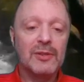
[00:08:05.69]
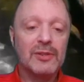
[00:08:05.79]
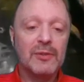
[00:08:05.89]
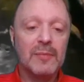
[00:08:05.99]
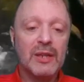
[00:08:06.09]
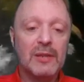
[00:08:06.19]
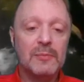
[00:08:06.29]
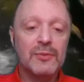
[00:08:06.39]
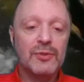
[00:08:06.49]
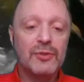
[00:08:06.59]
so it
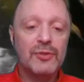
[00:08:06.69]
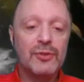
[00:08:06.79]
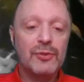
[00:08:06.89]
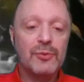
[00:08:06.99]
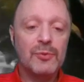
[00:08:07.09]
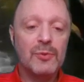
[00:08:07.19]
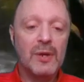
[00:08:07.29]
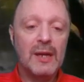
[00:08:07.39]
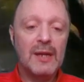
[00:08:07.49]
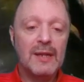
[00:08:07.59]
becomes 2
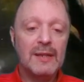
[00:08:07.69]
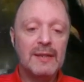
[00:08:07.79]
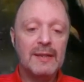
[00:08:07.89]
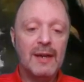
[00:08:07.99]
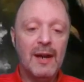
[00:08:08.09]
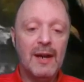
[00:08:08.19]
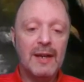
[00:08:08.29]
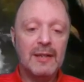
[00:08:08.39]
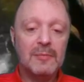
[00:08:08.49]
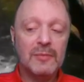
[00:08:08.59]

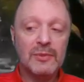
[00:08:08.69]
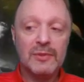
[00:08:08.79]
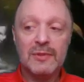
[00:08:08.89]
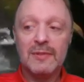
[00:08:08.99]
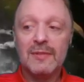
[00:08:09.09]
times